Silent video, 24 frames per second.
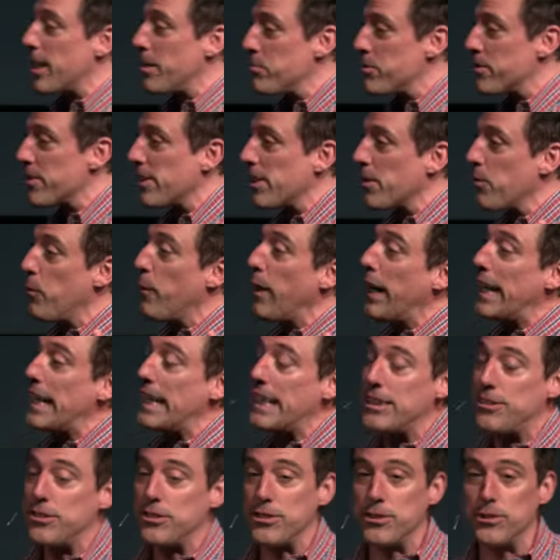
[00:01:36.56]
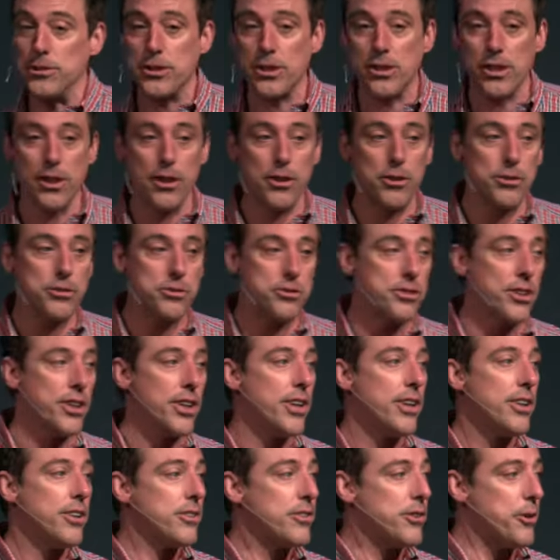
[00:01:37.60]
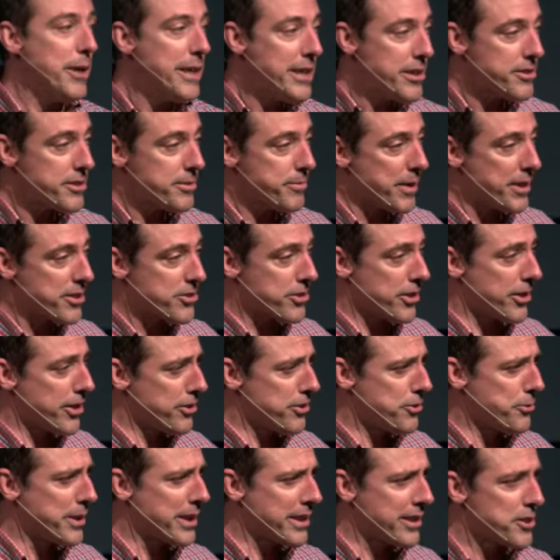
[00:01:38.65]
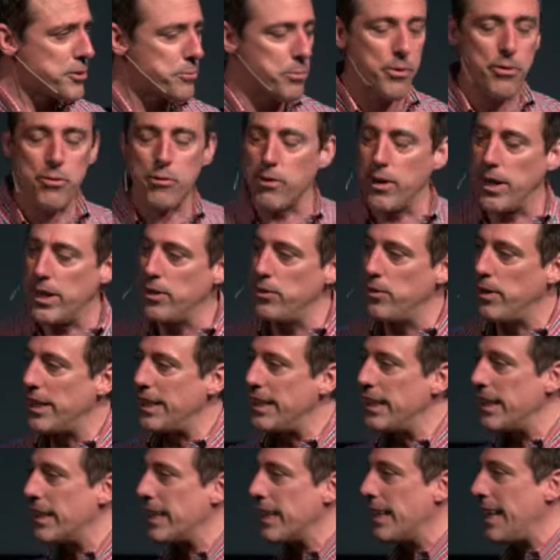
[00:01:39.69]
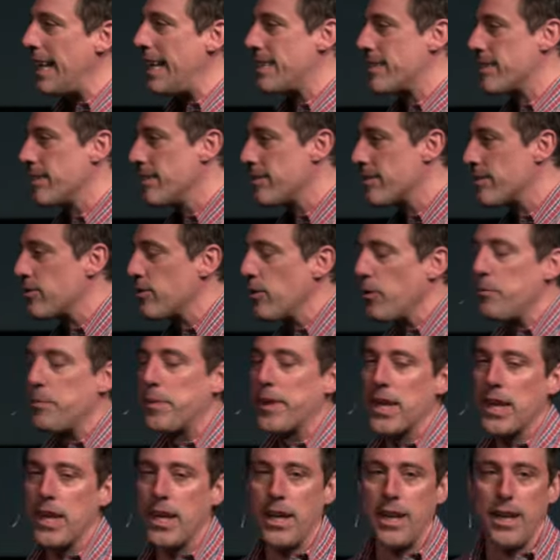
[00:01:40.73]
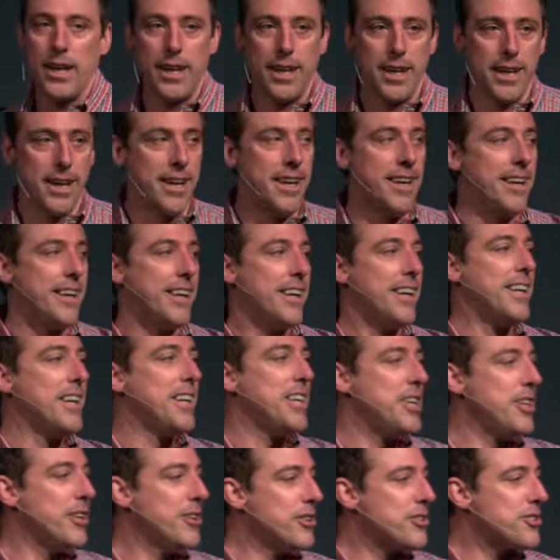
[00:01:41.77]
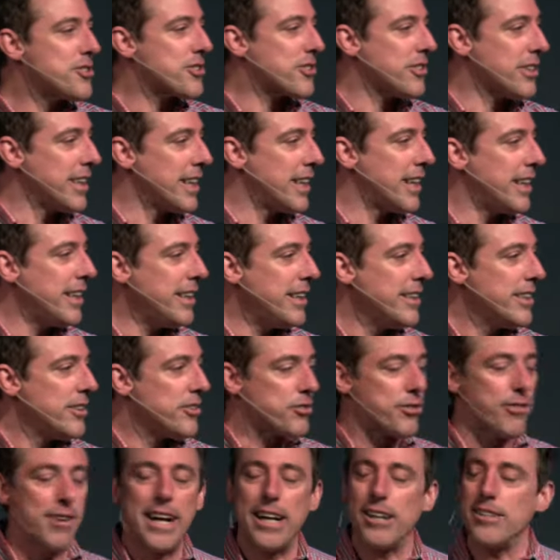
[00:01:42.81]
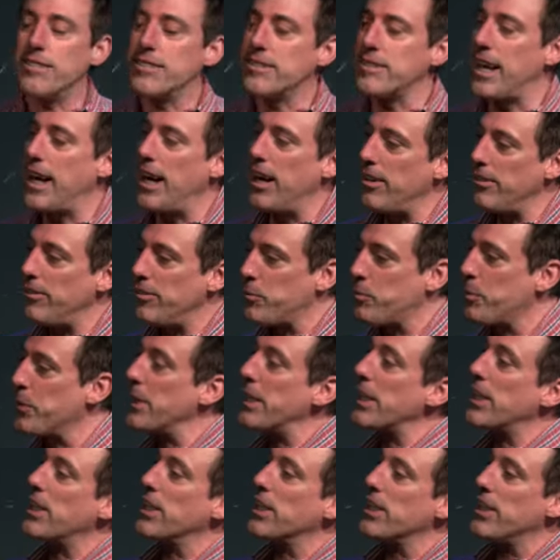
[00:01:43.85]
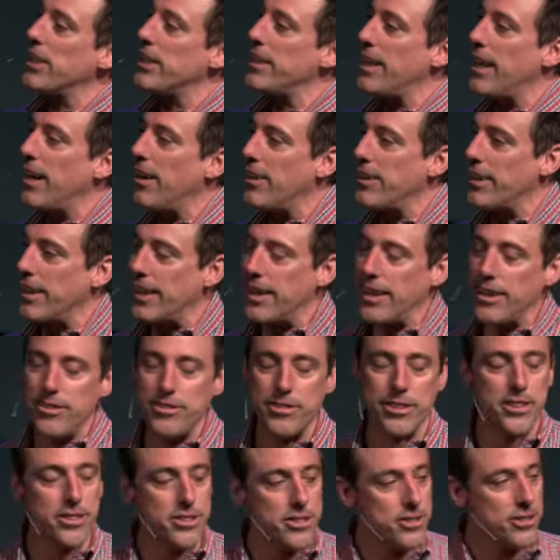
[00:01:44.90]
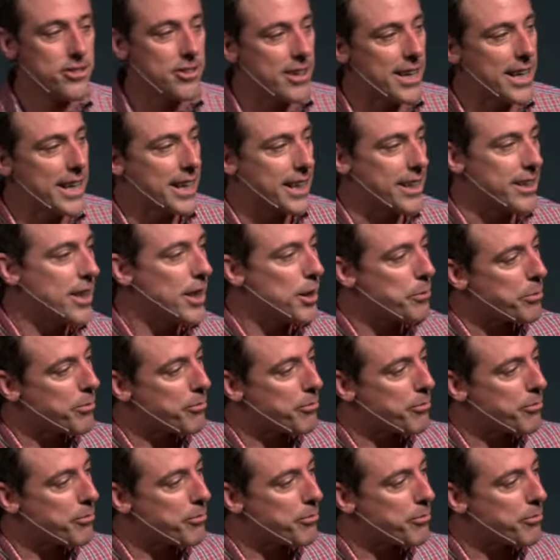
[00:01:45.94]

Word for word: I'm sitting way too close to it. I started doing this before I knew I needed glasses. So huge screen, surround sound's pretty good nowadays. You can just crank it up.